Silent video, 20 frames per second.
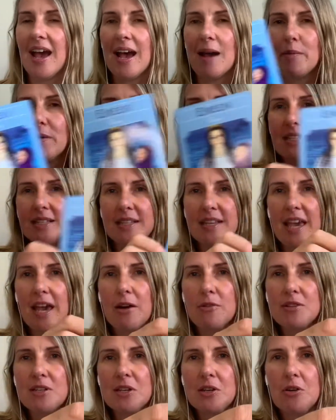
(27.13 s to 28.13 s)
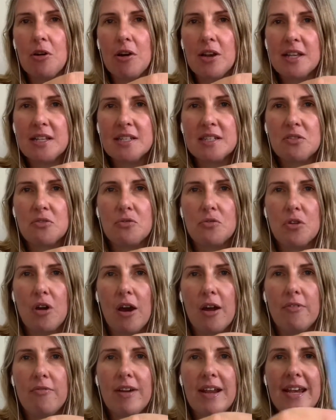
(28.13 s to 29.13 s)
It is a Celtic goddess called
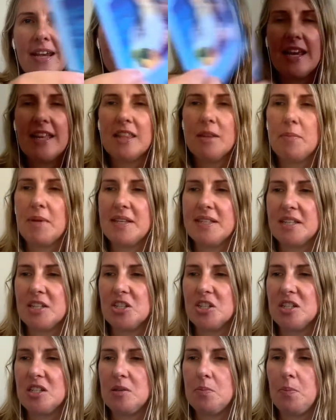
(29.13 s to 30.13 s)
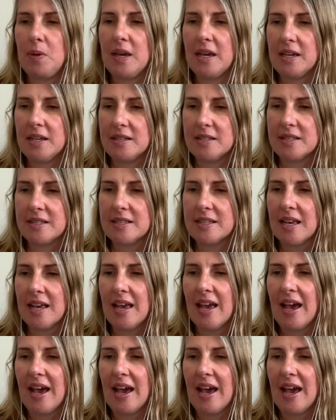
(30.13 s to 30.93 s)
Irene, and the message is peace.